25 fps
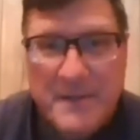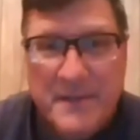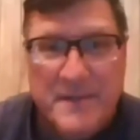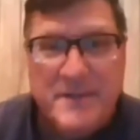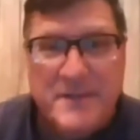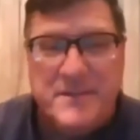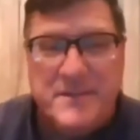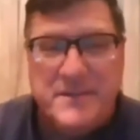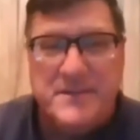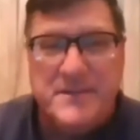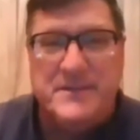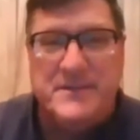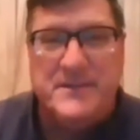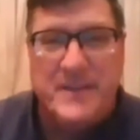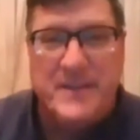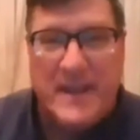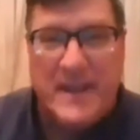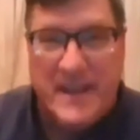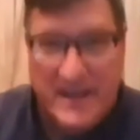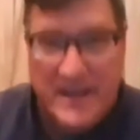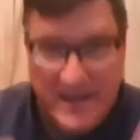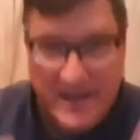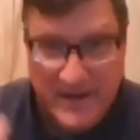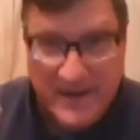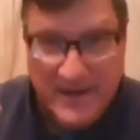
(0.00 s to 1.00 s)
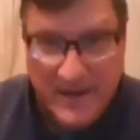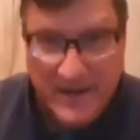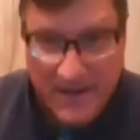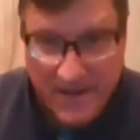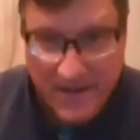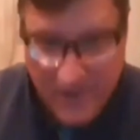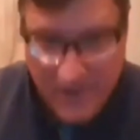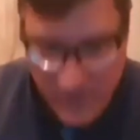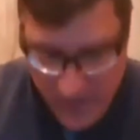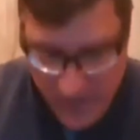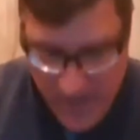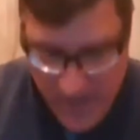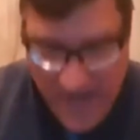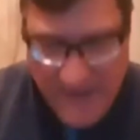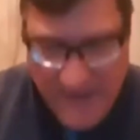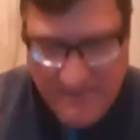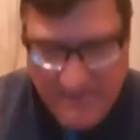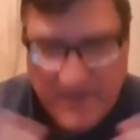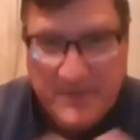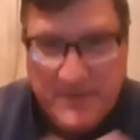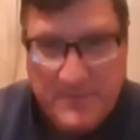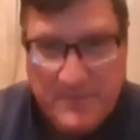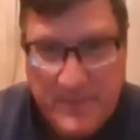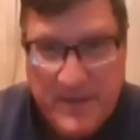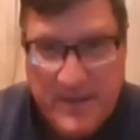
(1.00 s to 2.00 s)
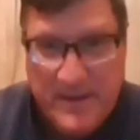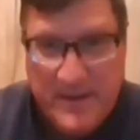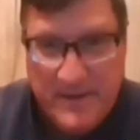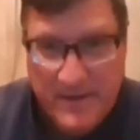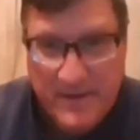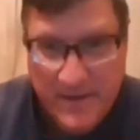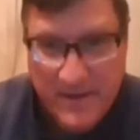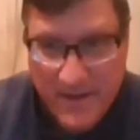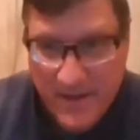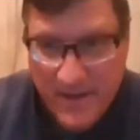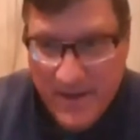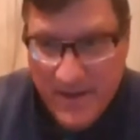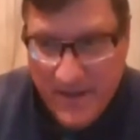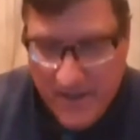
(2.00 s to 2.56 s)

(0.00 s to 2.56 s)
This is a crime that's been